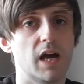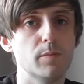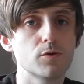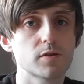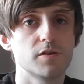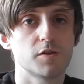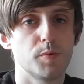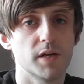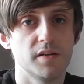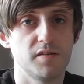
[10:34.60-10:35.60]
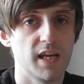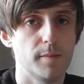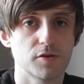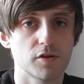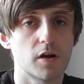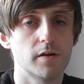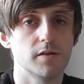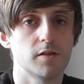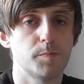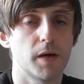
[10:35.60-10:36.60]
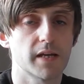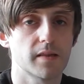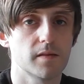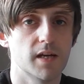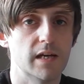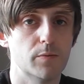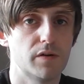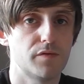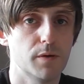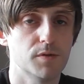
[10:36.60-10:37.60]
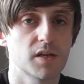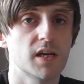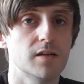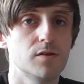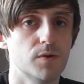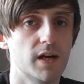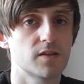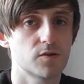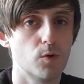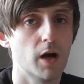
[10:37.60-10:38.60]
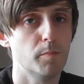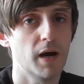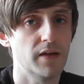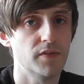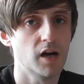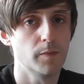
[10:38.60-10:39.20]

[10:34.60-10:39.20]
I mostly just played tapes and cartridges back uh, whenever I was a kid, so that's what I'm buying now.